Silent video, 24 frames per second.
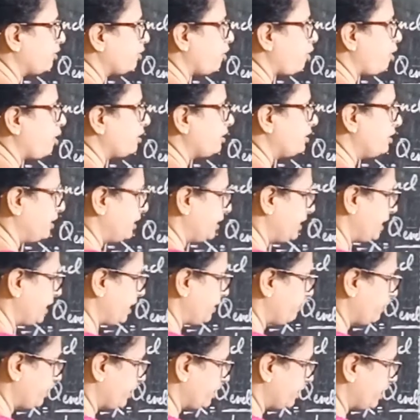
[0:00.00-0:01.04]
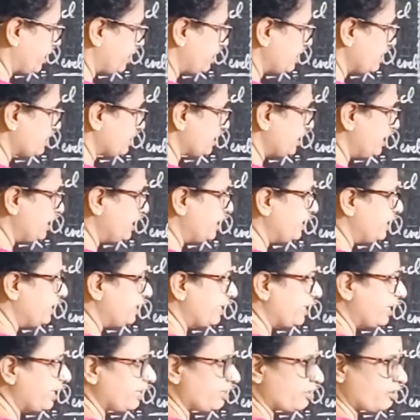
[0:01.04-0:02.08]
dot dA vector is
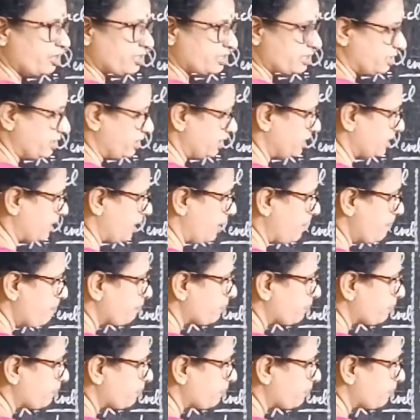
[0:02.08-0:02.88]
EDA cos theta,